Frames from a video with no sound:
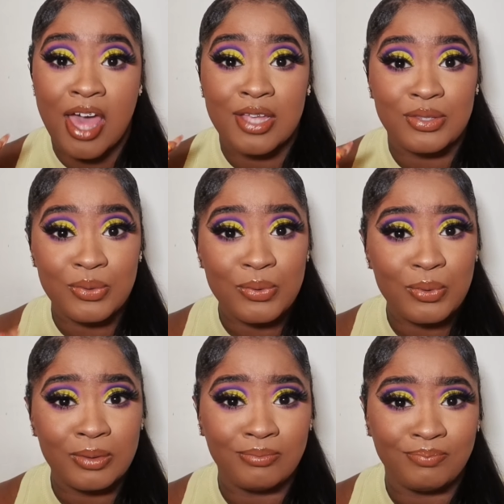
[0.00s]

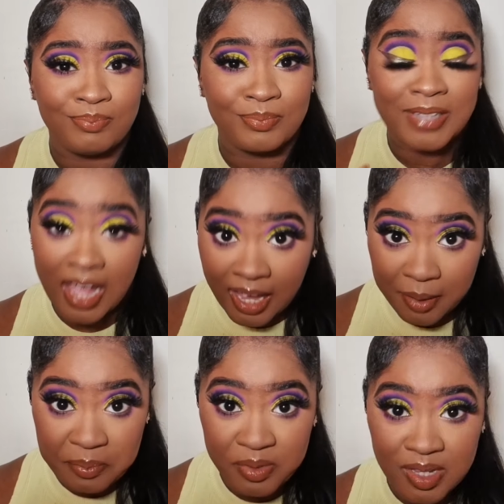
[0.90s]
2
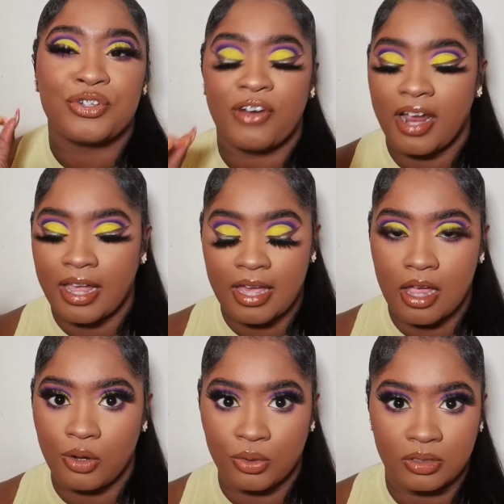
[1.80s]
times to try and get a
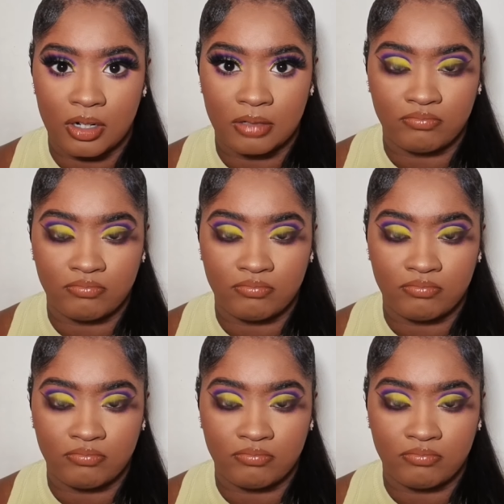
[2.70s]
look done.